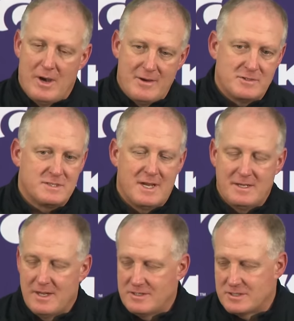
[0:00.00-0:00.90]
Iowa
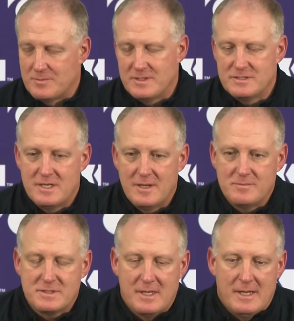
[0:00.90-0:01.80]
State does some of these teams,